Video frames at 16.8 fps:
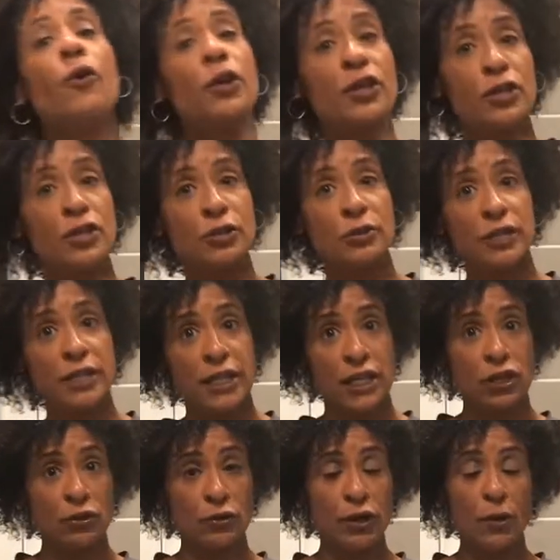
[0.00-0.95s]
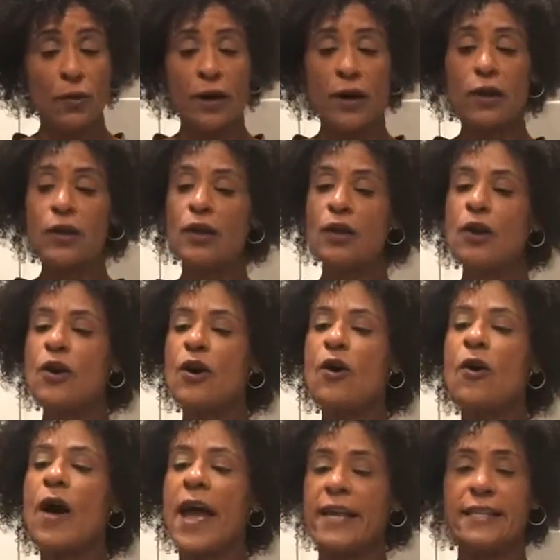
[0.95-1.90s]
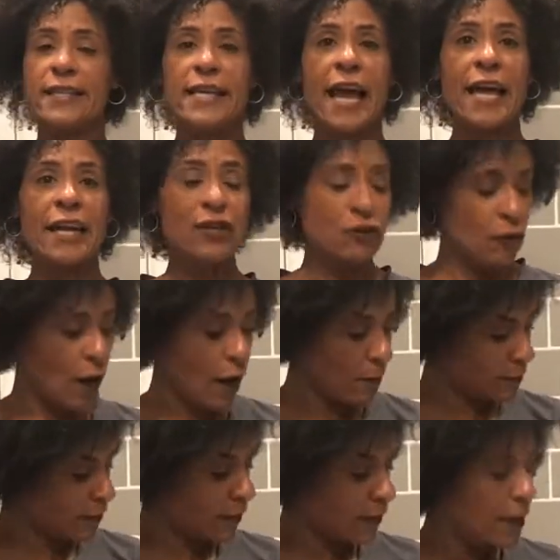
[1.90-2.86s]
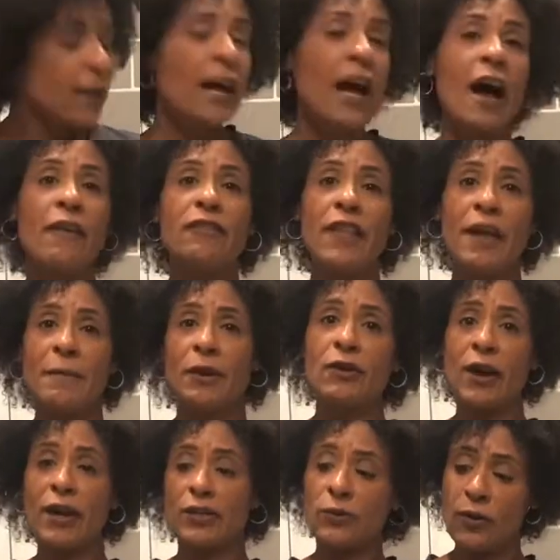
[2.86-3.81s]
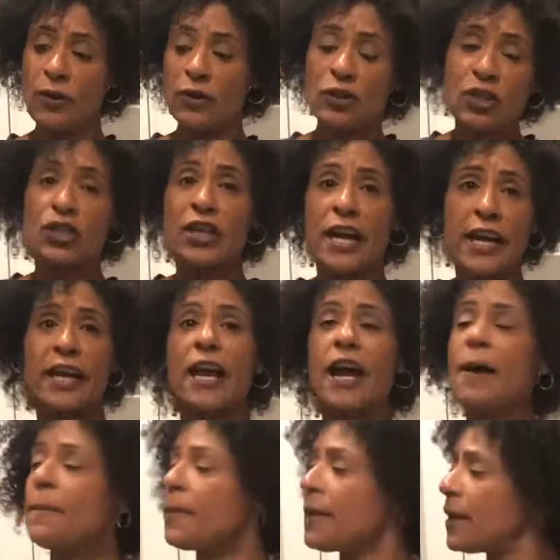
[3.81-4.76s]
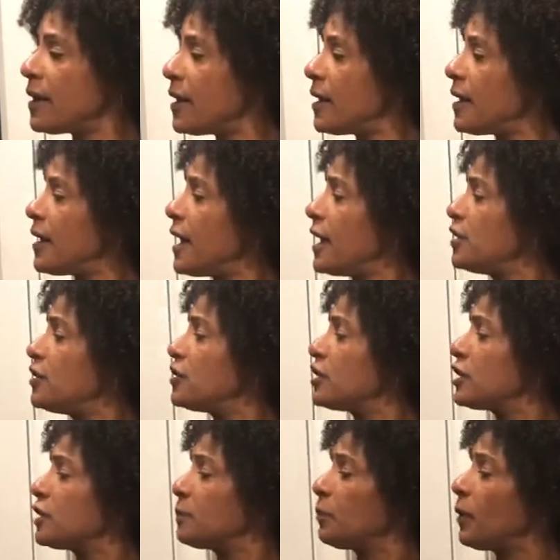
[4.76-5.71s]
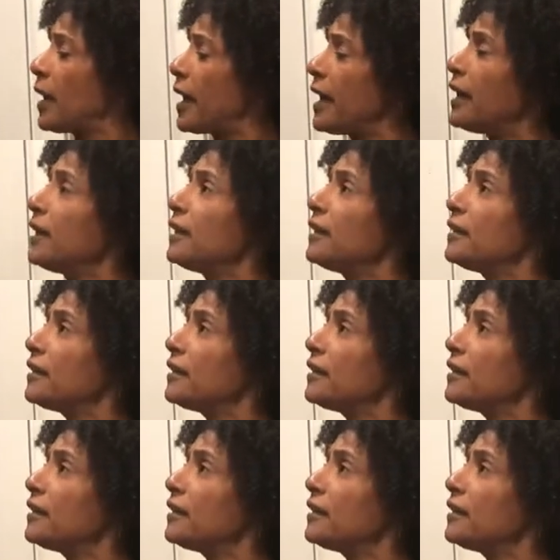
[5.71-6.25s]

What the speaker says: or you can use tea tree oil, and 10 drops of lemongrass oil. Shake it up and just spray it